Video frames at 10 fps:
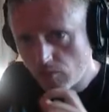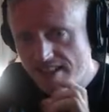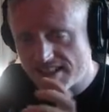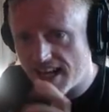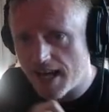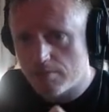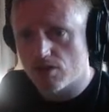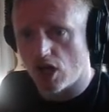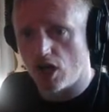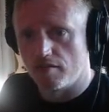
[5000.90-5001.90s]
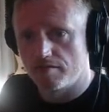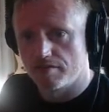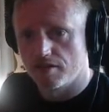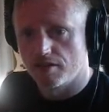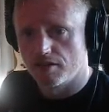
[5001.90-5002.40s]
in terms
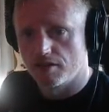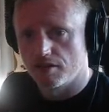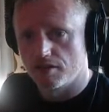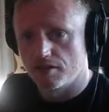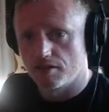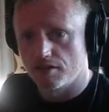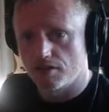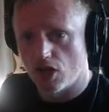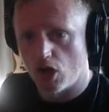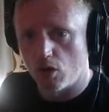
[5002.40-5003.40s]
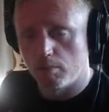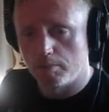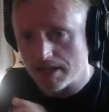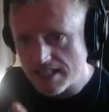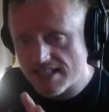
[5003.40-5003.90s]
of the whole
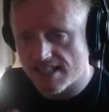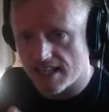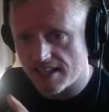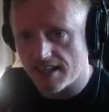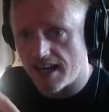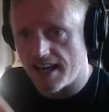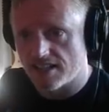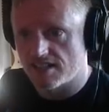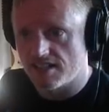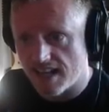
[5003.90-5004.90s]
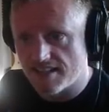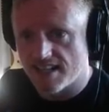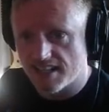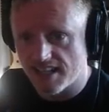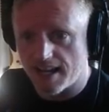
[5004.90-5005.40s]
beats thing, I actually then
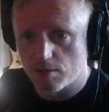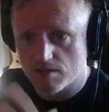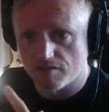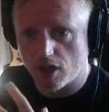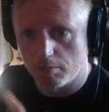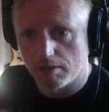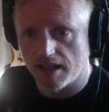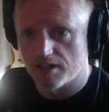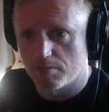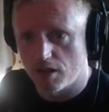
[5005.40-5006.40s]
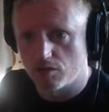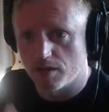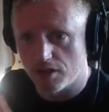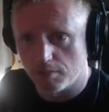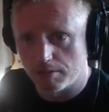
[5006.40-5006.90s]
take it out of complex mode
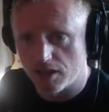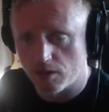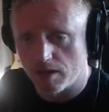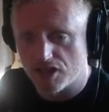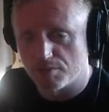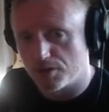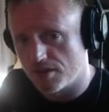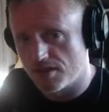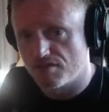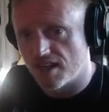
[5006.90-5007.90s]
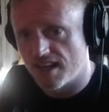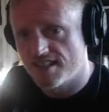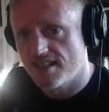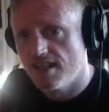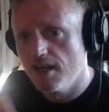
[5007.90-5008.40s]
where it'll play quite smooth, as you've
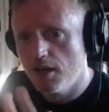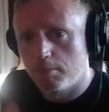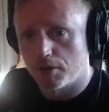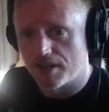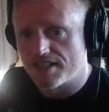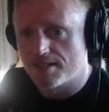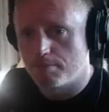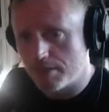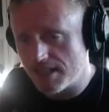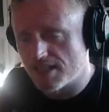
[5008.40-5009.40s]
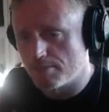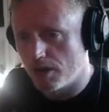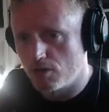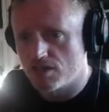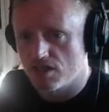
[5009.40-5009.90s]
heard, put it into beats
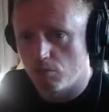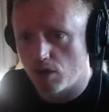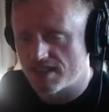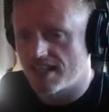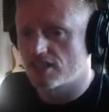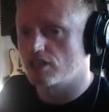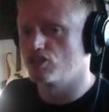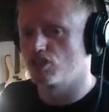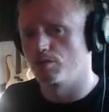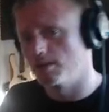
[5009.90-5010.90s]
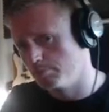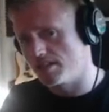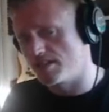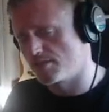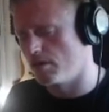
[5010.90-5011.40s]
mode, and what it's actually doing in
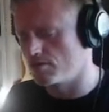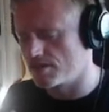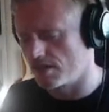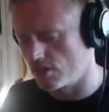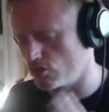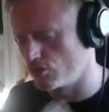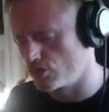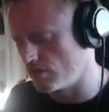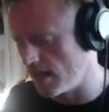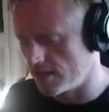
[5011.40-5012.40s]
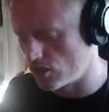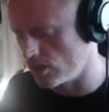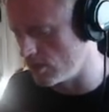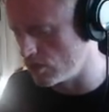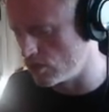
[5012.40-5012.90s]
beats mode is that it doesn't
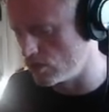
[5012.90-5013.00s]
actually